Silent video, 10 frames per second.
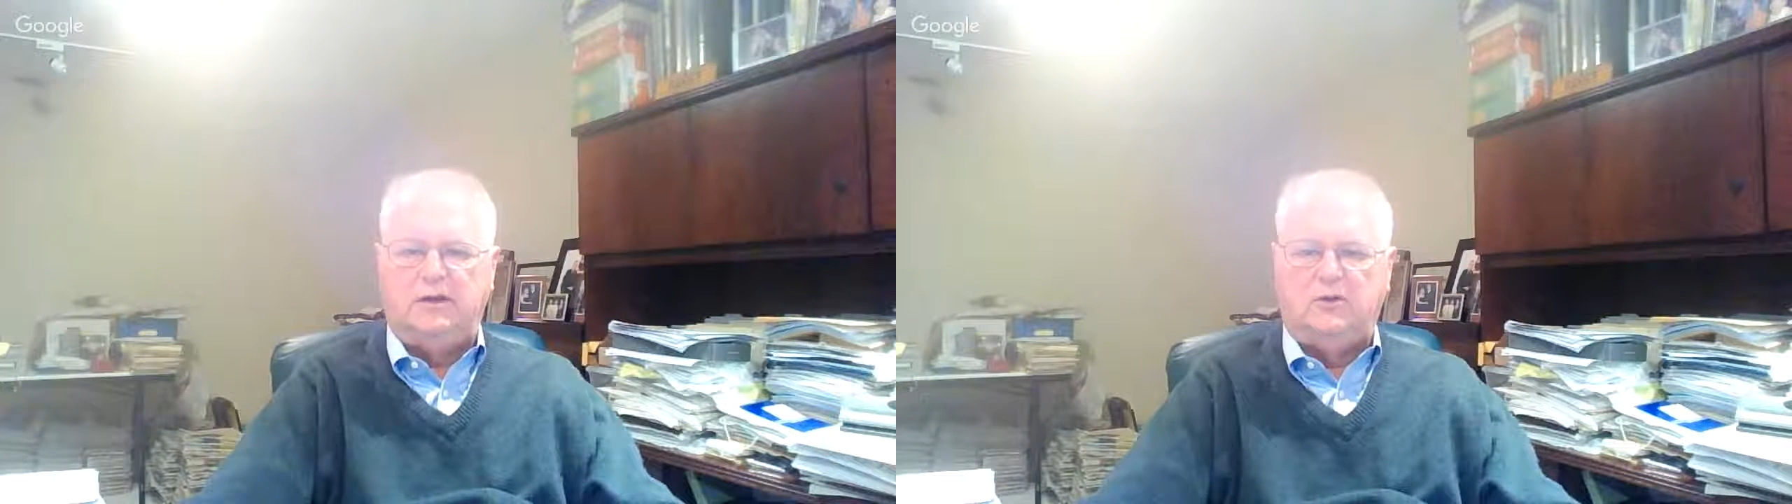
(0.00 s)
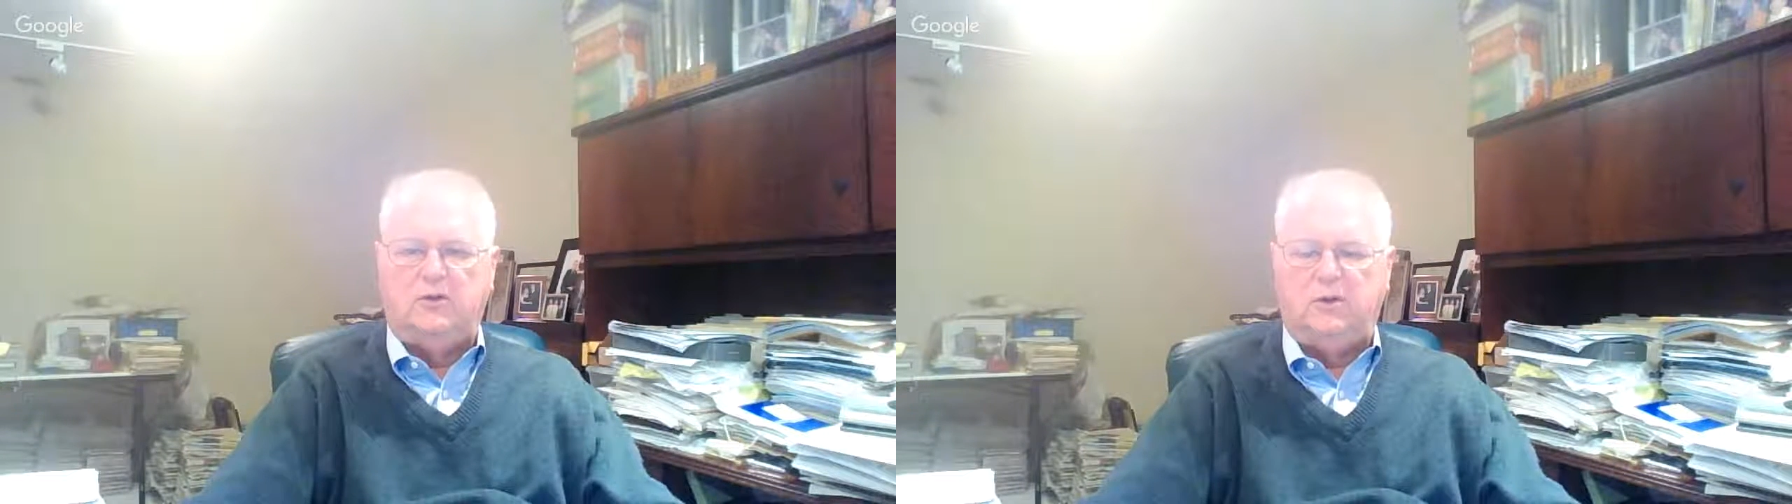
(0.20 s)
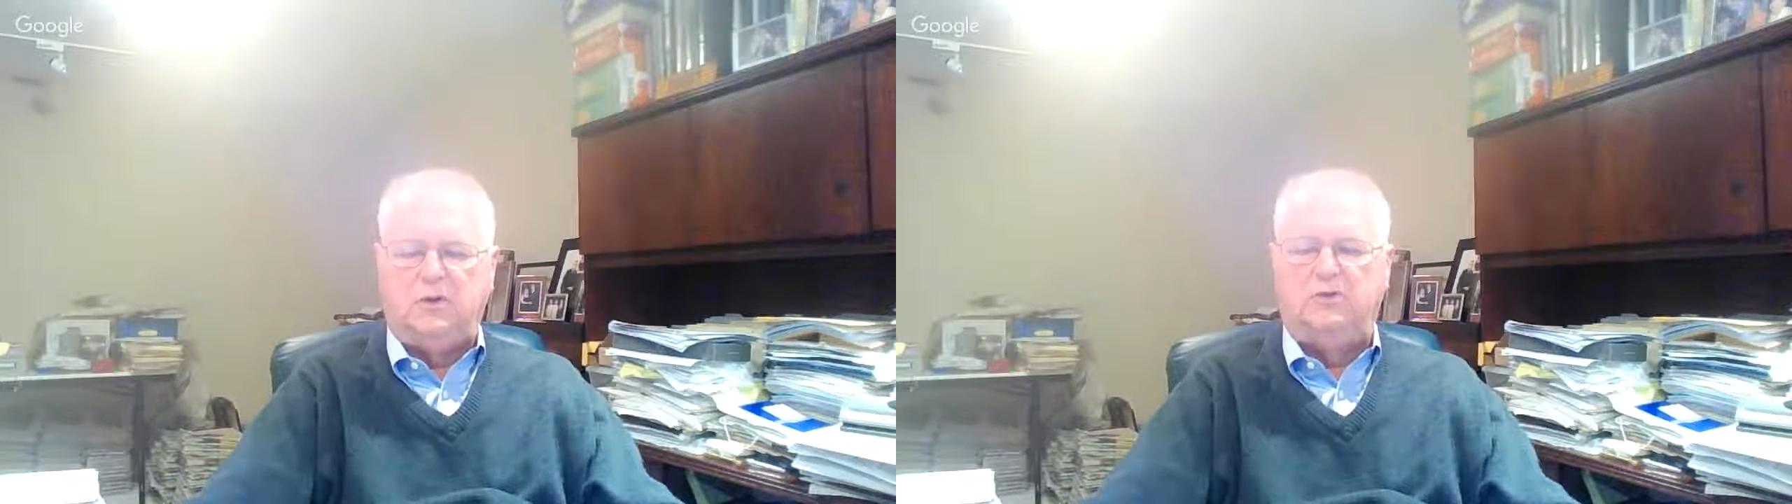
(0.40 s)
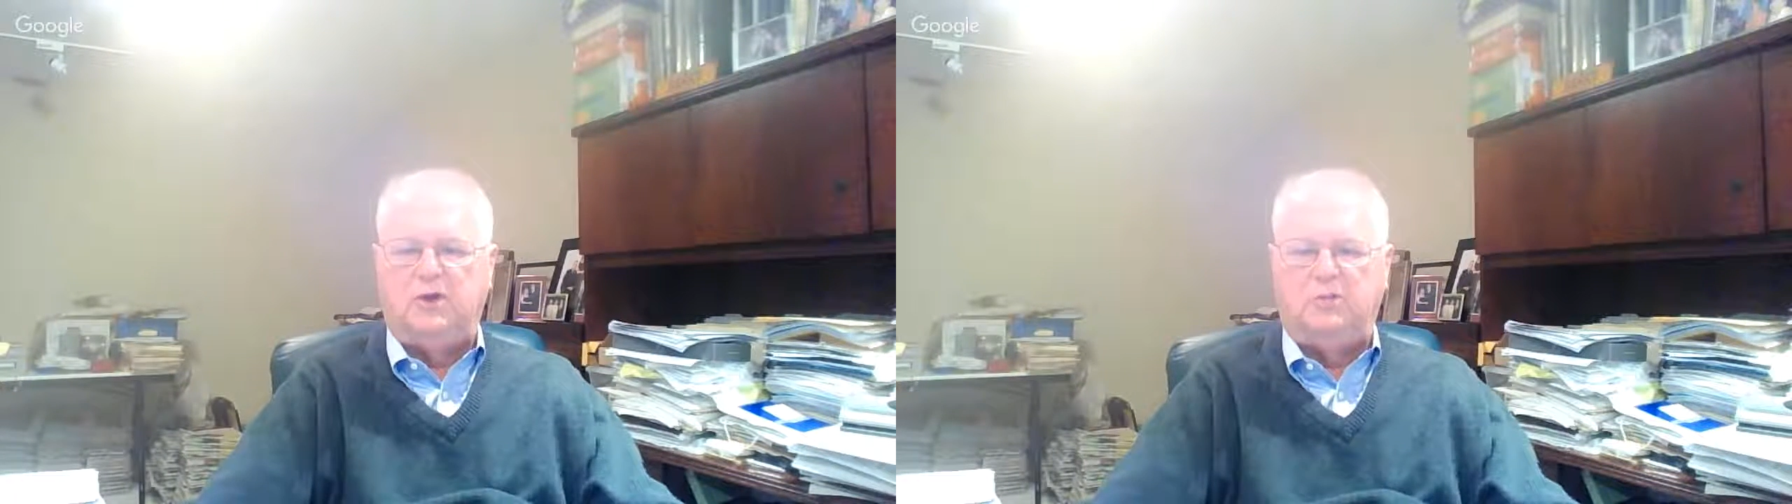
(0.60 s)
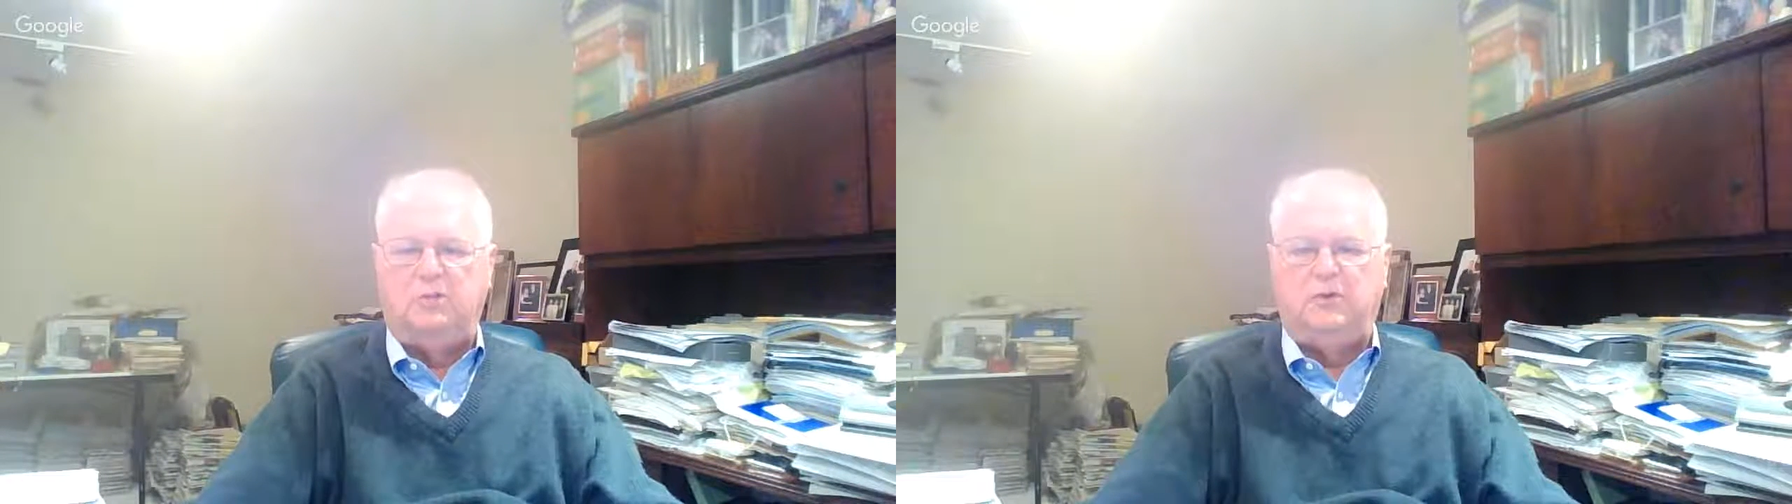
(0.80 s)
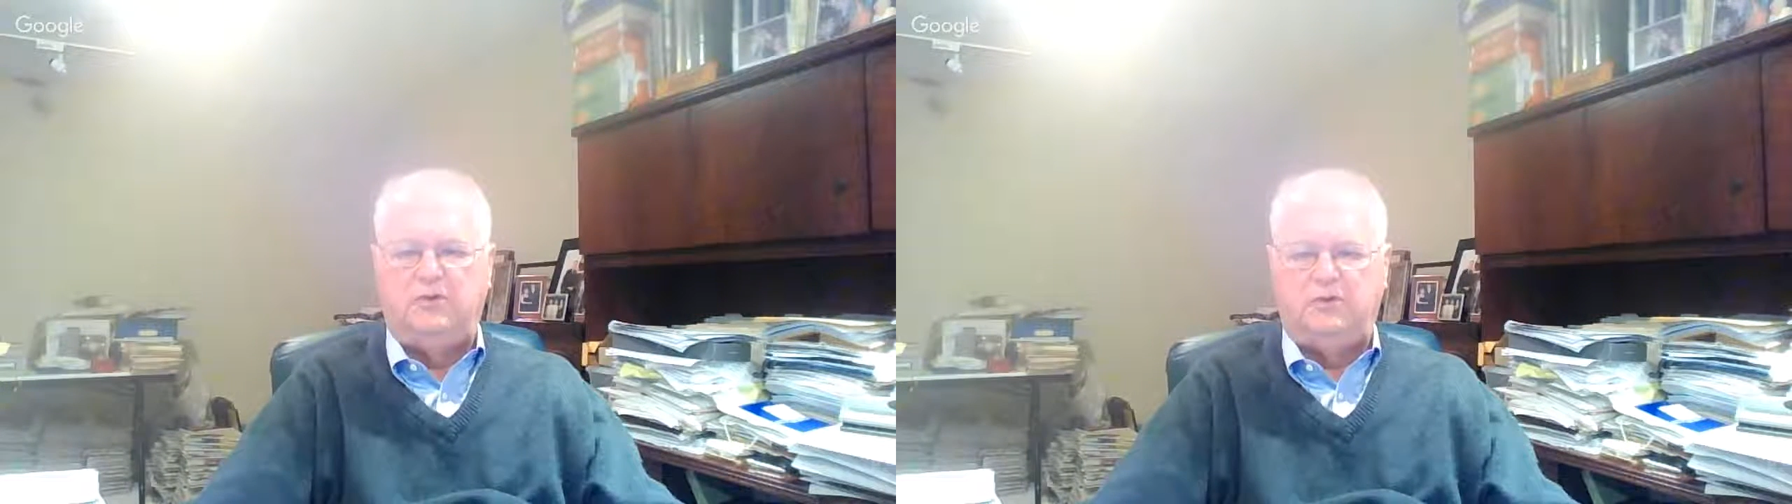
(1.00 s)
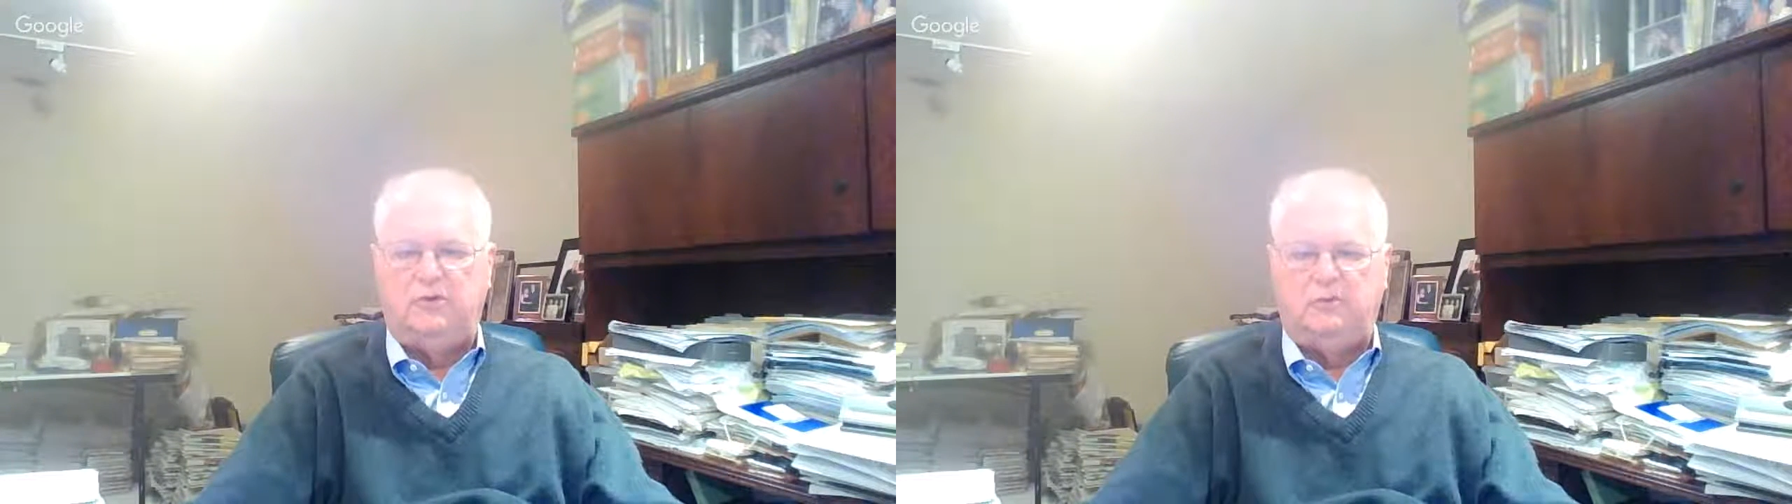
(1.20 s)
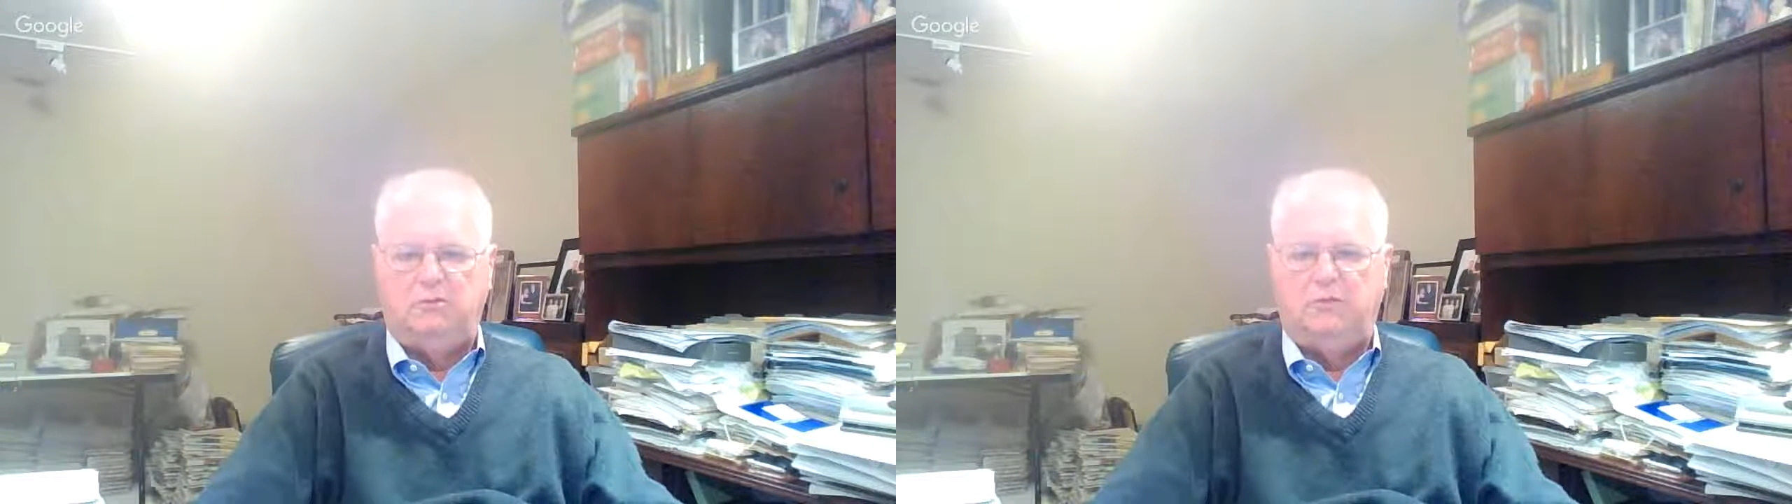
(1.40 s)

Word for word: to 20%, but still,